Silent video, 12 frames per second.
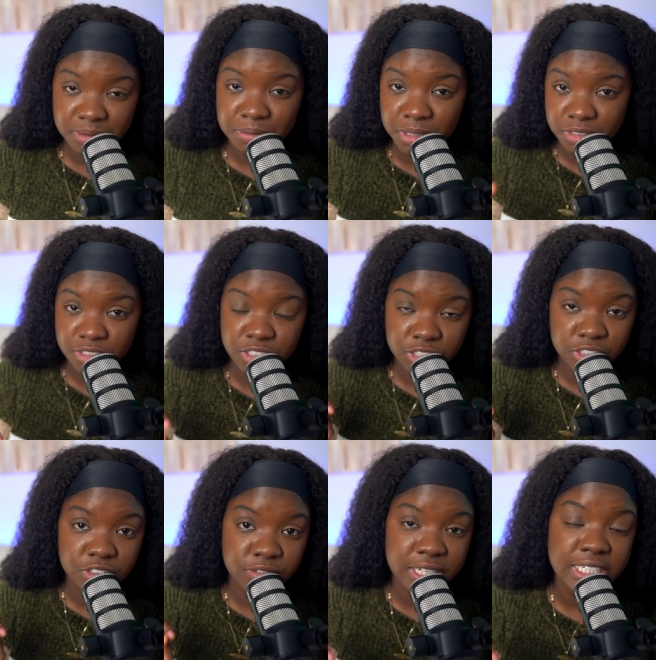but just
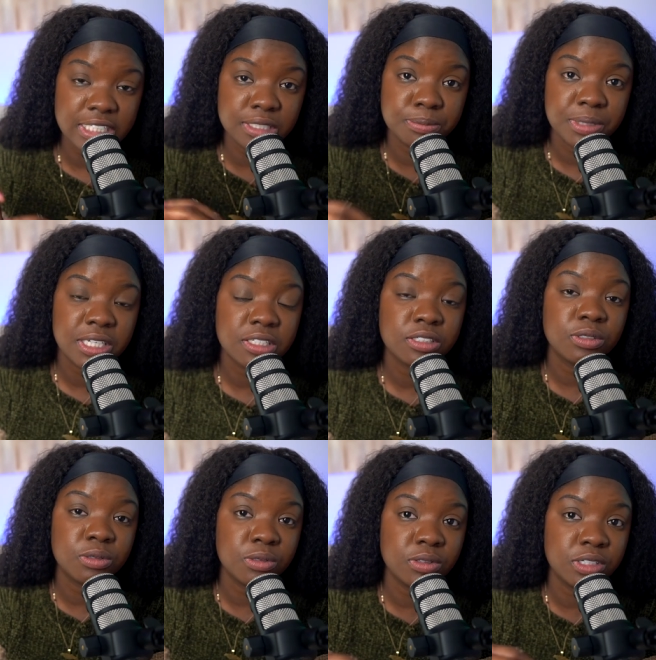to rent the space, the
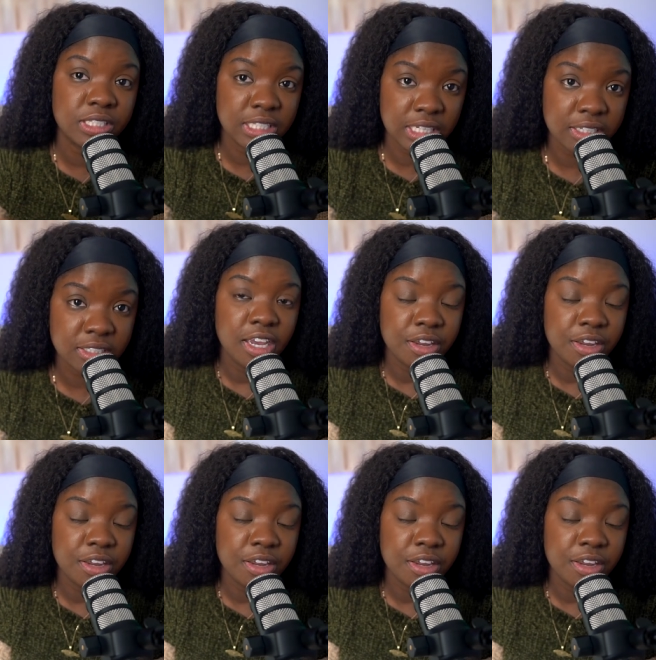whole thing,